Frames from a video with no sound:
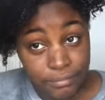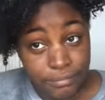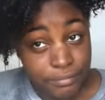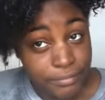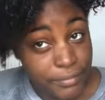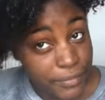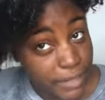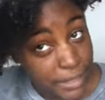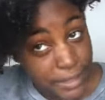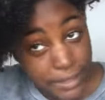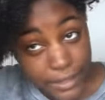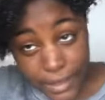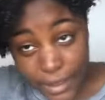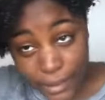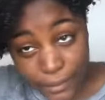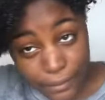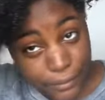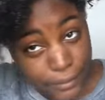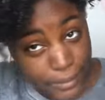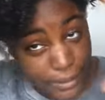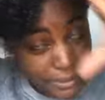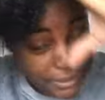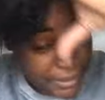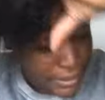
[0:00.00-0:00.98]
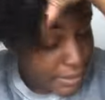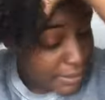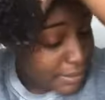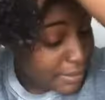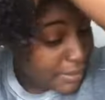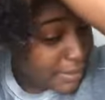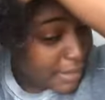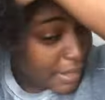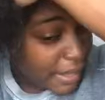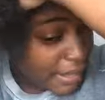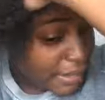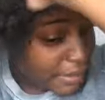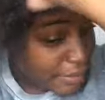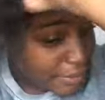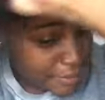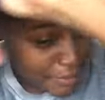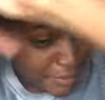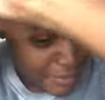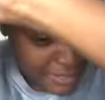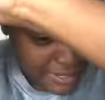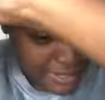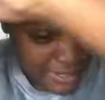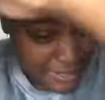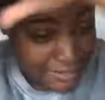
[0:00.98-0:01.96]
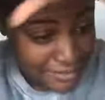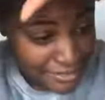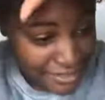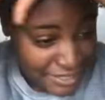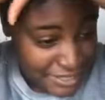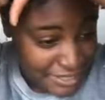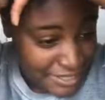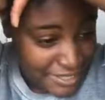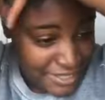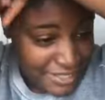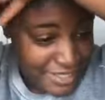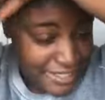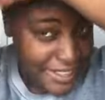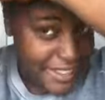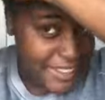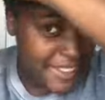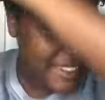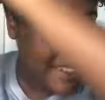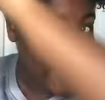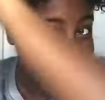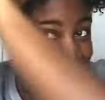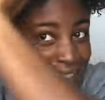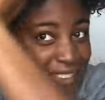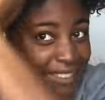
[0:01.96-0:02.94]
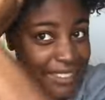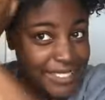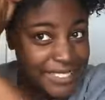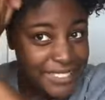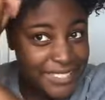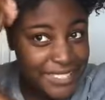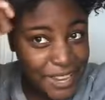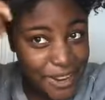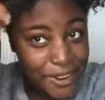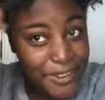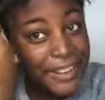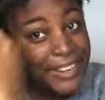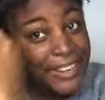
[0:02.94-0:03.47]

It definitely detangles. So it